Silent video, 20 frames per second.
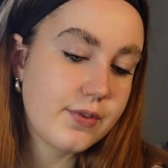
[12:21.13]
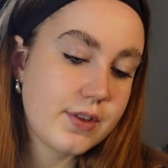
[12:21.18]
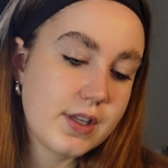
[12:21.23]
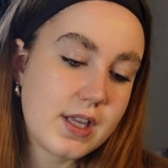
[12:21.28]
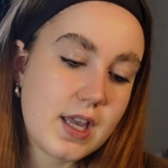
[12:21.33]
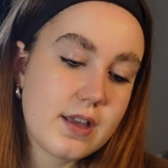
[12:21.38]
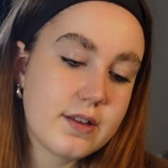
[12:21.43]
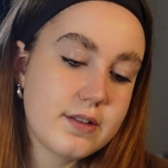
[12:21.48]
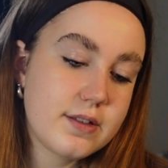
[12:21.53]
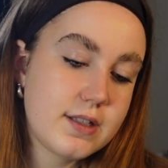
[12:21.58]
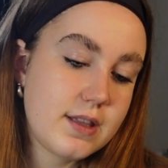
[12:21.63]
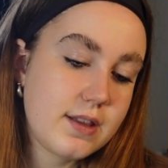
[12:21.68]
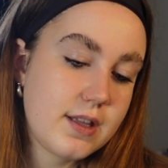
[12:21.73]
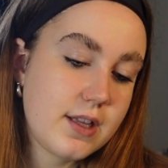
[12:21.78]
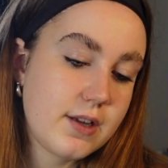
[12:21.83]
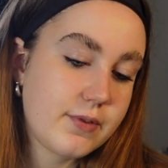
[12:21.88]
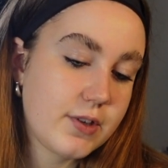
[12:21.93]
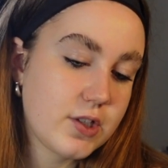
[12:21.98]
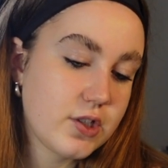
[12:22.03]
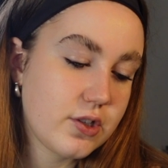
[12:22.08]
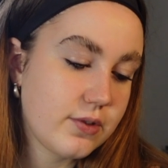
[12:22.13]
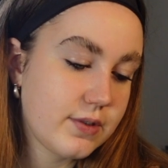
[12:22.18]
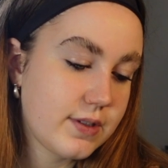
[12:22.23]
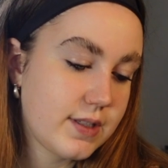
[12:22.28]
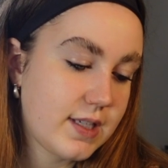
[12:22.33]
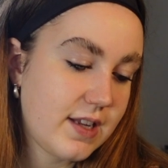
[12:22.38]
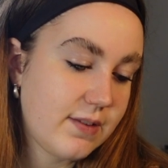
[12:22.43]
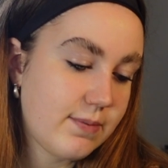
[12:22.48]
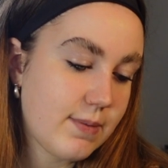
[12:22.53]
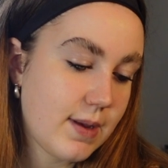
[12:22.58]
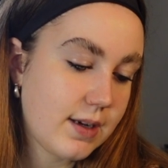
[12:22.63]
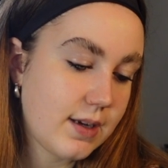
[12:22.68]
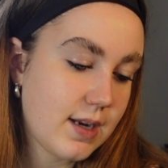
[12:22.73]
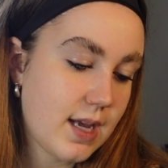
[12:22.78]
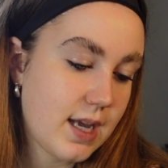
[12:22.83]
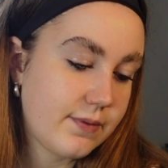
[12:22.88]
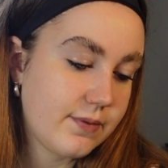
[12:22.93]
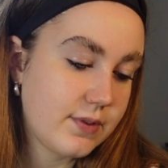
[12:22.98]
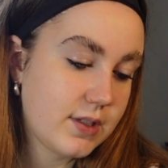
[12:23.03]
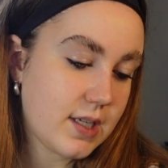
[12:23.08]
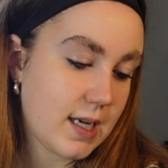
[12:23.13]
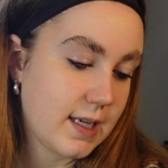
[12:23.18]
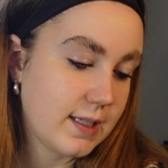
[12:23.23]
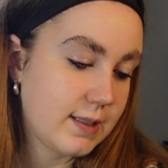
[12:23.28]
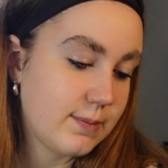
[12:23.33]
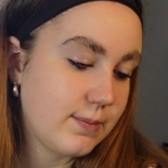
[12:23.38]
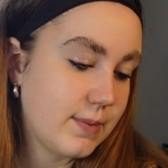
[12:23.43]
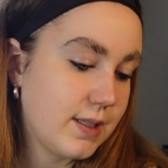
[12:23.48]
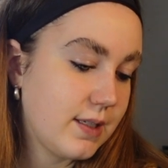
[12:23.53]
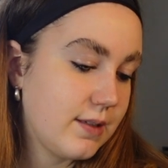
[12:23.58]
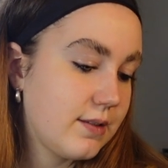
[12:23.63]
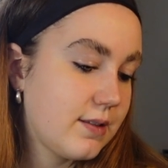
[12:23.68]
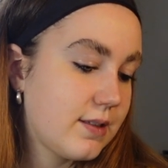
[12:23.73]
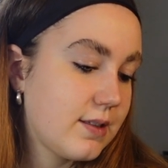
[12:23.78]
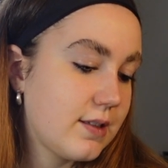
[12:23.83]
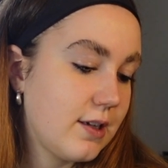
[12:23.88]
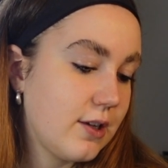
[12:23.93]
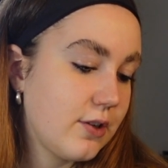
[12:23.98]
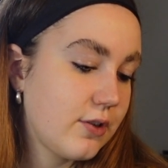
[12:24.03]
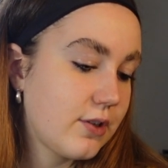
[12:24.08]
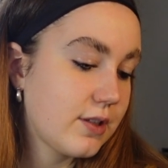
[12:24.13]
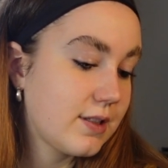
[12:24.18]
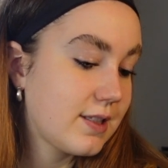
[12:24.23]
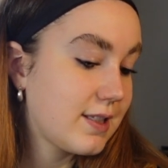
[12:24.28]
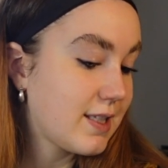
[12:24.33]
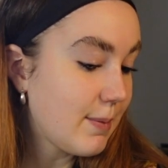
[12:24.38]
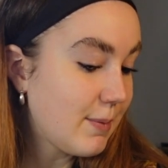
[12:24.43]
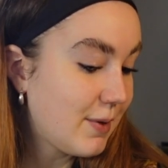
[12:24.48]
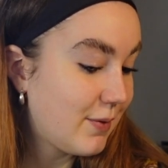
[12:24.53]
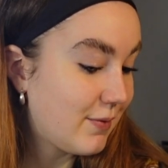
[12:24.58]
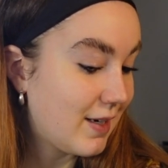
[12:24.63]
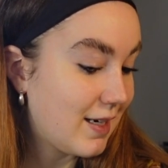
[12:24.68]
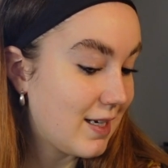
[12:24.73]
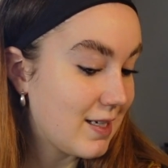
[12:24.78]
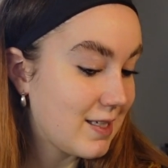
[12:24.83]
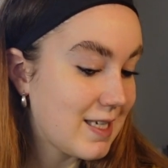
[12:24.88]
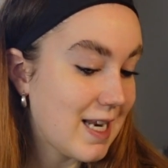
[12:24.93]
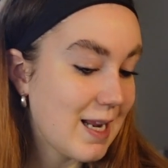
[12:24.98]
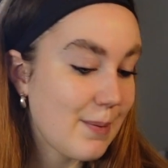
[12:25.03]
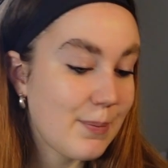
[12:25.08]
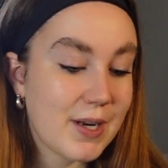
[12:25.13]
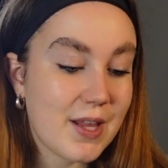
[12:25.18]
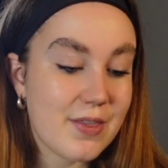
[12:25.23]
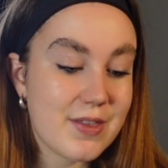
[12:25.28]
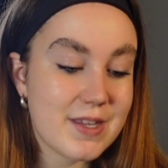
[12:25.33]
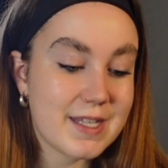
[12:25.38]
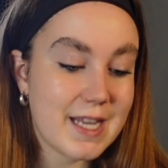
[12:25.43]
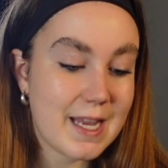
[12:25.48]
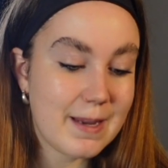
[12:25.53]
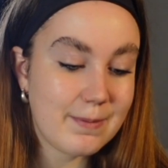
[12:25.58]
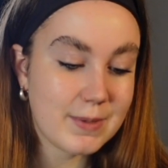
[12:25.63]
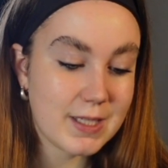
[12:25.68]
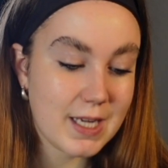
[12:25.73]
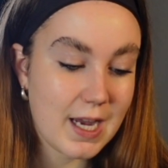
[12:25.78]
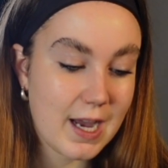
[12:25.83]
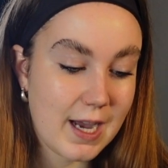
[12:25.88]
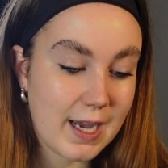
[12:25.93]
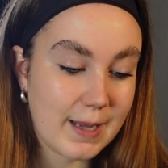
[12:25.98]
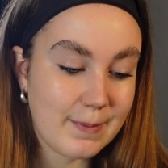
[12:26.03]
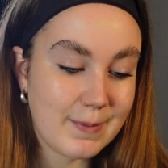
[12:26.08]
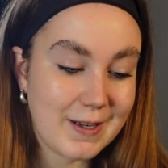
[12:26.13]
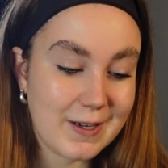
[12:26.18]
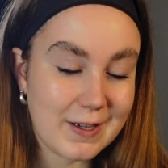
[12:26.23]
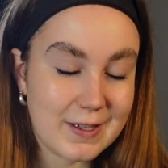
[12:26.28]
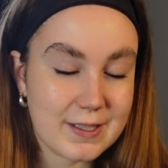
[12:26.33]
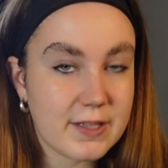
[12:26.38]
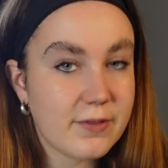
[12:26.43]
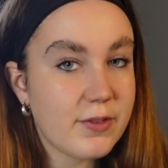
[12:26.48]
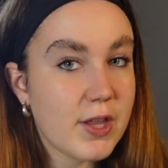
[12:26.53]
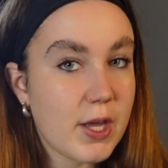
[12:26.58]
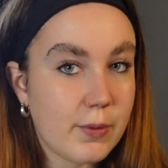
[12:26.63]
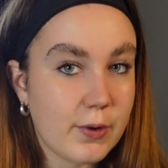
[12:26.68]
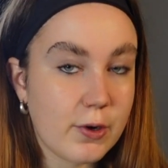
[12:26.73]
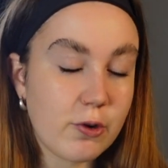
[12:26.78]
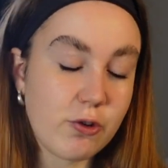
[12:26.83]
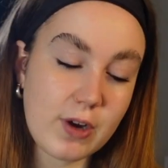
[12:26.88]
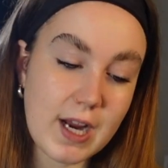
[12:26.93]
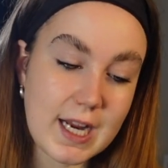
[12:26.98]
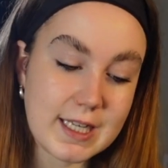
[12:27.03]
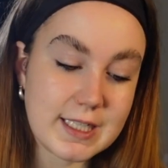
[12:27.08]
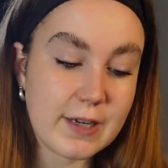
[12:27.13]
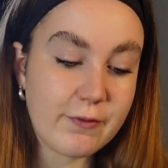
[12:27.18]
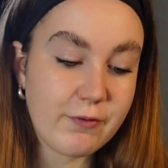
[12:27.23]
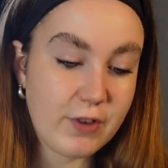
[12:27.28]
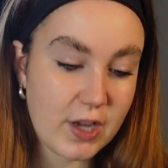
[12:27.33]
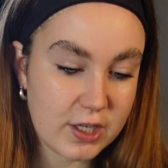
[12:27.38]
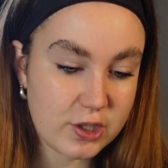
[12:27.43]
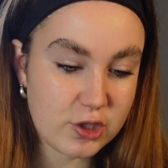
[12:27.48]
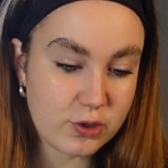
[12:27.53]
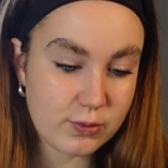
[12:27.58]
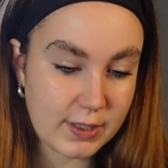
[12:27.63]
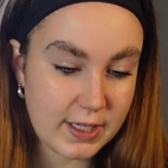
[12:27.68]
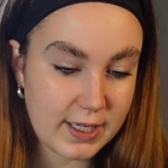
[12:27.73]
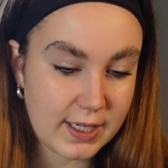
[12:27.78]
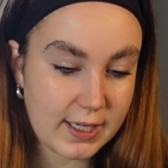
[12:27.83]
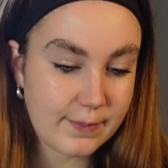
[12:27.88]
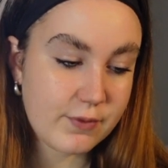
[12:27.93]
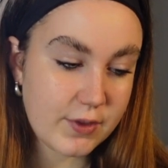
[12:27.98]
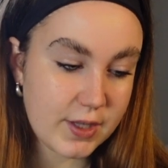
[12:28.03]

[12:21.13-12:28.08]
The girls in the original Steve Madden advertisements look semi-realistic, but at the same time look as if they were created virtually.